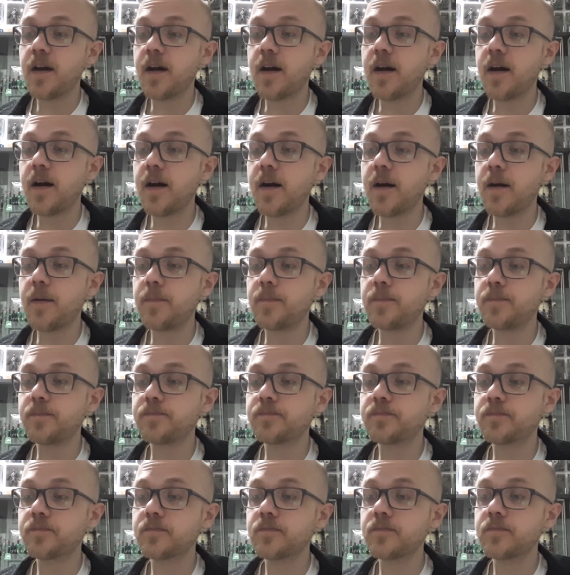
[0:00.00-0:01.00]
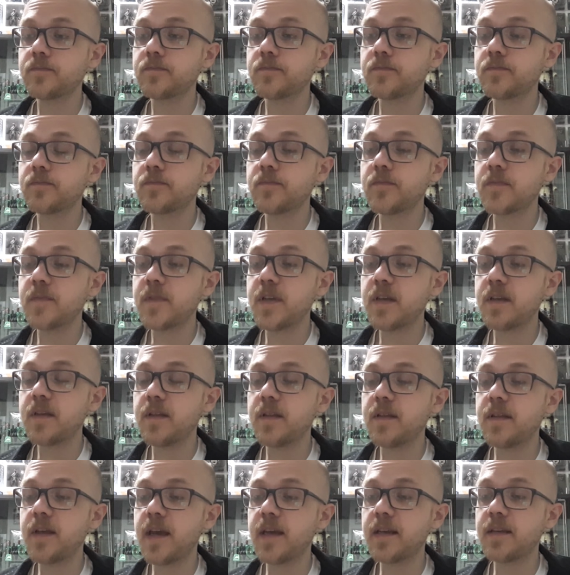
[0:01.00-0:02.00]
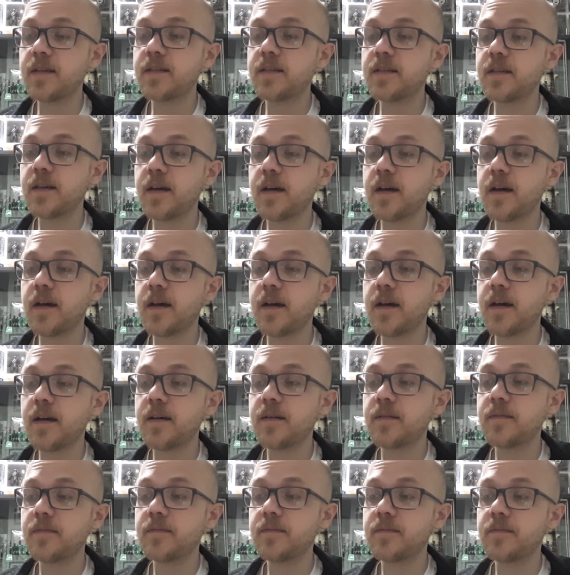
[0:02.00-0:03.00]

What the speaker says: that